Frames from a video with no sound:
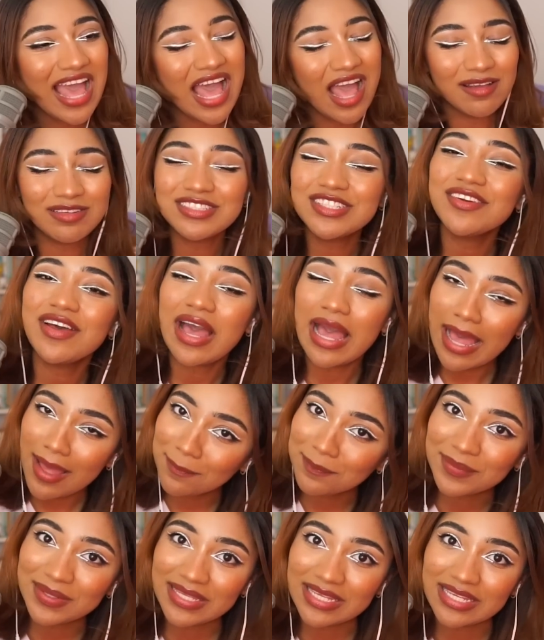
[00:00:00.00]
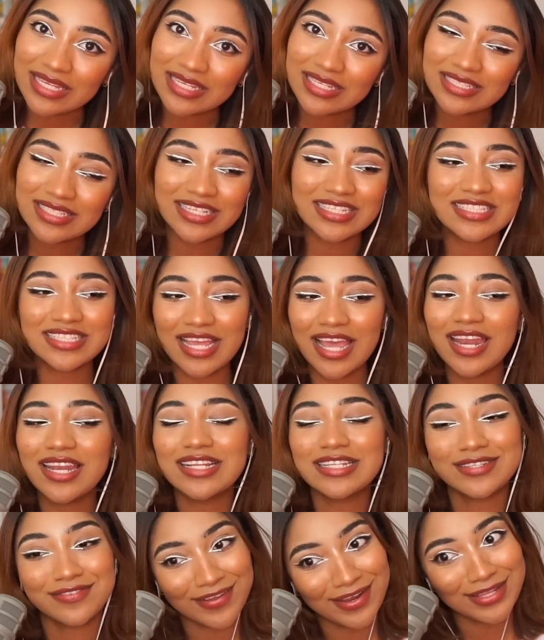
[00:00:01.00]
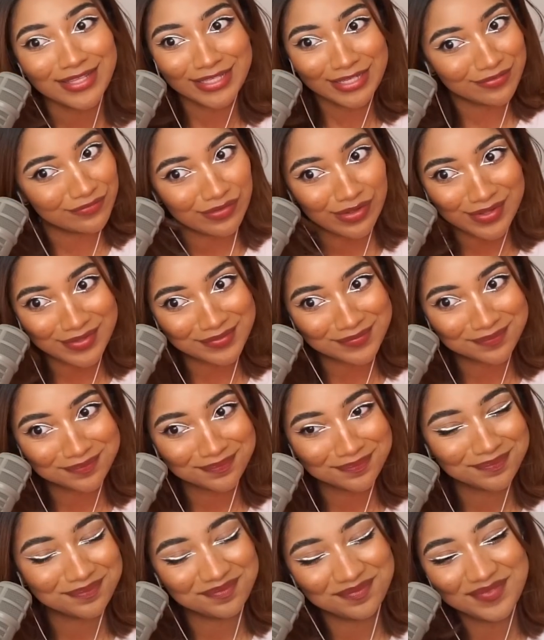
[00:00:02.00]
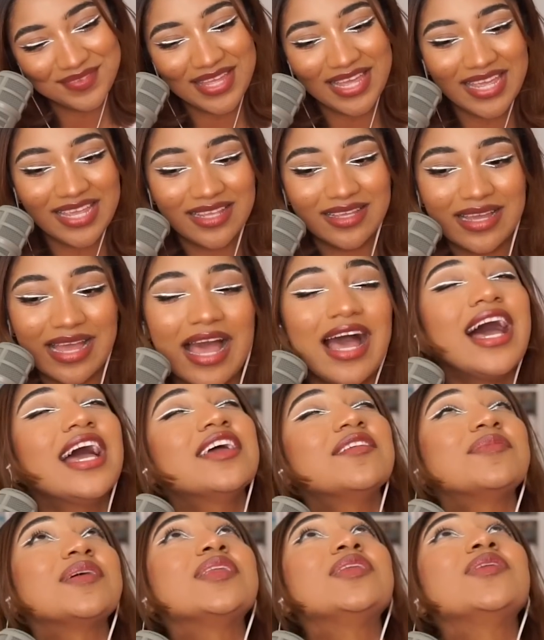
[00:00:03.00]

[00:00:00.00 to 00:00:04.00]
I'm so happy that Stan is finally involved. Like, I've been